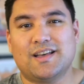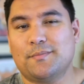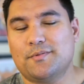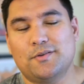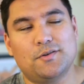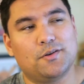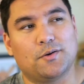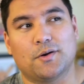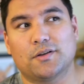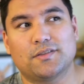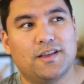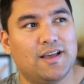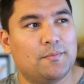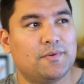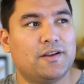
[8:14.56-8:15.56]
happen in New York,
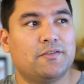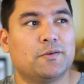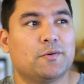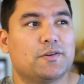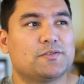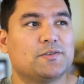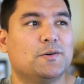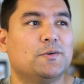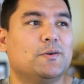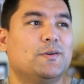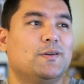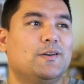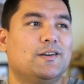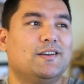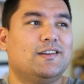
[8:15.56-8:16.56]
they happen everywhere.
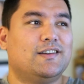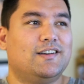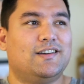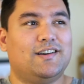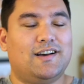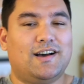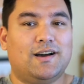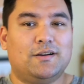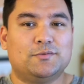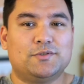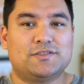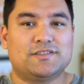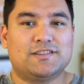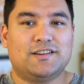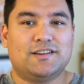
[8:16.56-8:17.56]
So I
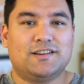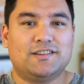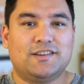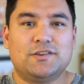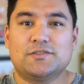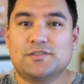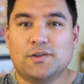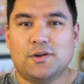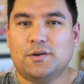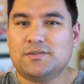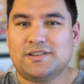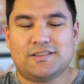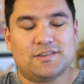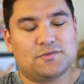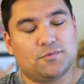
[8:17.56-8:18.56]
was, uh, years ago, I
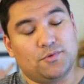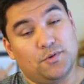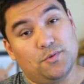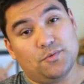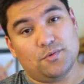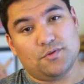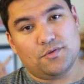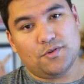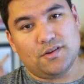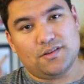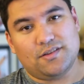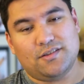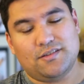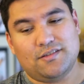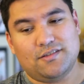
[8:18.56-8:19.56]
was at this youth
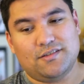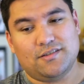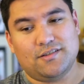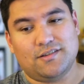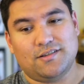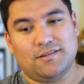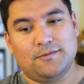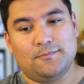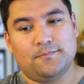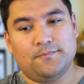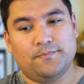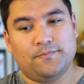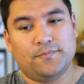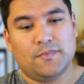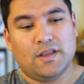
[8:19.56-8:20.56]
retreat. Um,
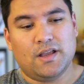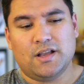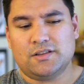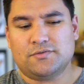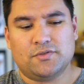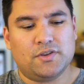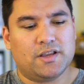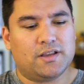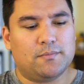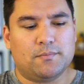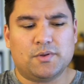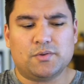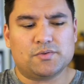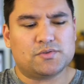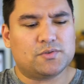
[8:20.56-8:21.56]
it's for like
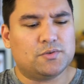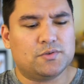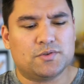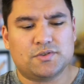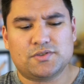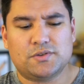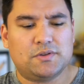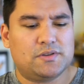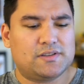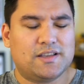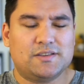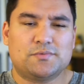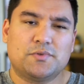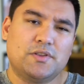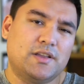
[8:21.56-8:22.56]
middle schoolers, so these
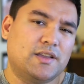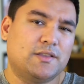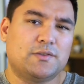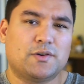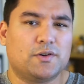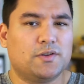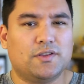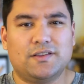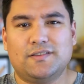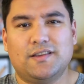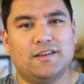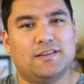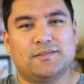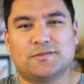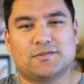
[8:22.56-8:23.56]
kids were like in their early
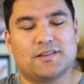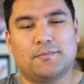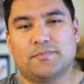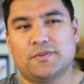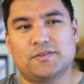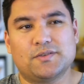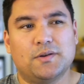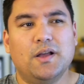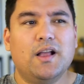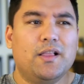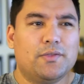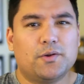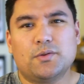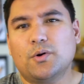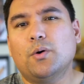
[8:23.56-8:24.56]
teens or something. So
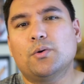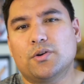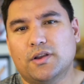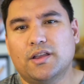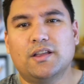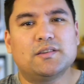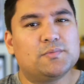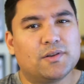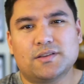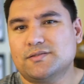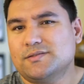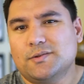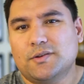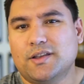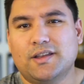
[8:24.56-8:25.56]
they're older kids, but
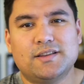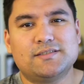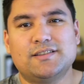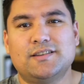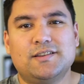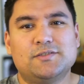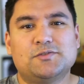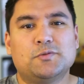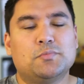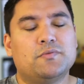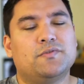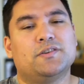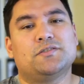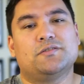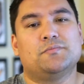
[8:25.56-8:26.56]
still kids. They need
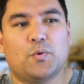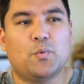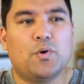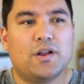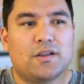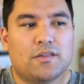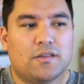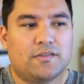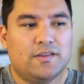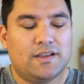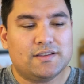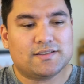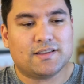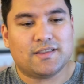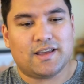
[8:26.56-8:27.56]
supervision. One of the
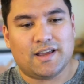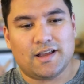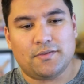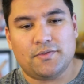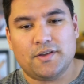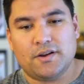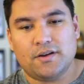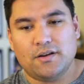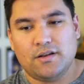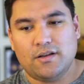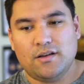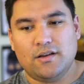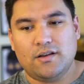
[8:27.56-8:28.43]
things that they had there,